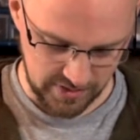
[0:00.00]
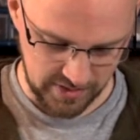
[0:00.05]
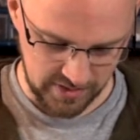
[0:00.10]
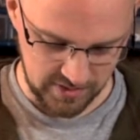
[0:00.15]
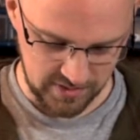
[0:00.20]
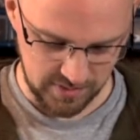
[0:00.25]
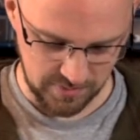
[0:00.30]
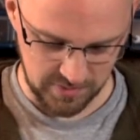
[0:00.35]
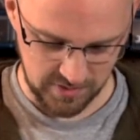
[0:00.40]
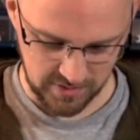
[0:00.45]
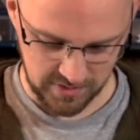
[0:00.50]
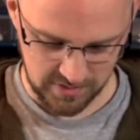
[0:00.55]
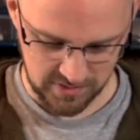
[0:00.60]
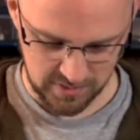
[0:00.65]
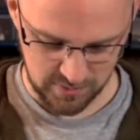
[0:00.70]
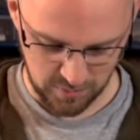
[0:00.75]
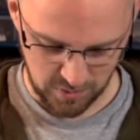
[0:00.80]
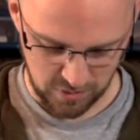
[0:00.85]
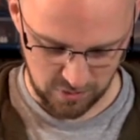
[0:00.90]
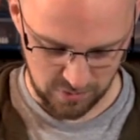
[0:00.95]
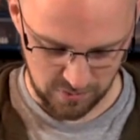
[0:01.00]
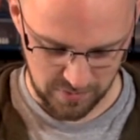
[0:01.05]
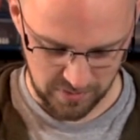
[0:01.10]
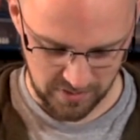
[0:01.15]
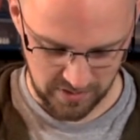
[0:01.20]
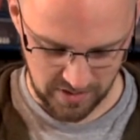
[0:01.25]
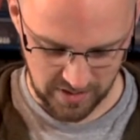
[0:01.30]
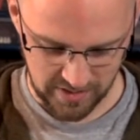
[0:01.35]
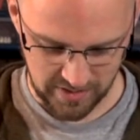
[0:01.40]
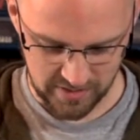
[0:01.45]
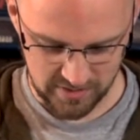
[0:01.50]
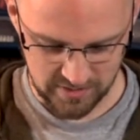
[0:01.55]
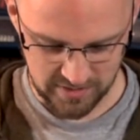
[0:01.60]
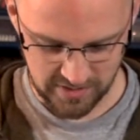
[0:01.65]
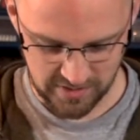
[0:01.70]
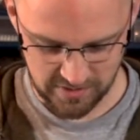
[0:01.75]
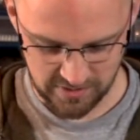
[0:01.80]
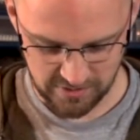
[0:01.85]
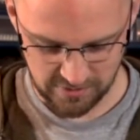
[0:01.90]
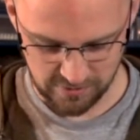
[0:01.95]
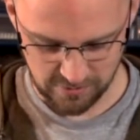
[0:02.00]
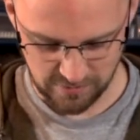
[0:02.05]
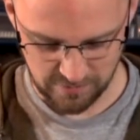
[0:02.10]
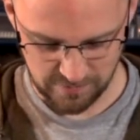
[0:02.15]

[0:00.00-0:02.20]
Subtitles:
in something this small, but I guess they do.